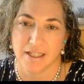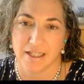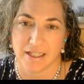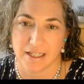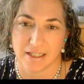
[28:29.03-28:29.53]

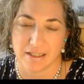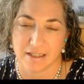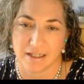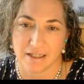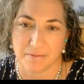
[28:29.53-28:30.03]

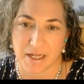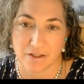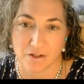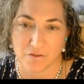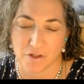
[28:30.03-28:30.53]
And I
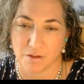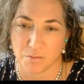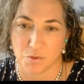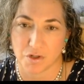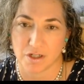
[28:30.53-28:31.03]
served on the
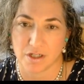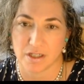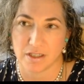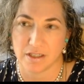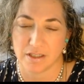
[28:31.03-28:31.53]

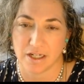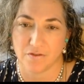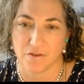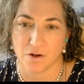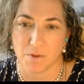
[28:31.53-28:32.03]
board there
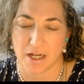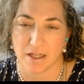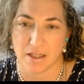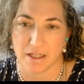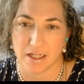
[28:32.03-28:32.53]
for a while.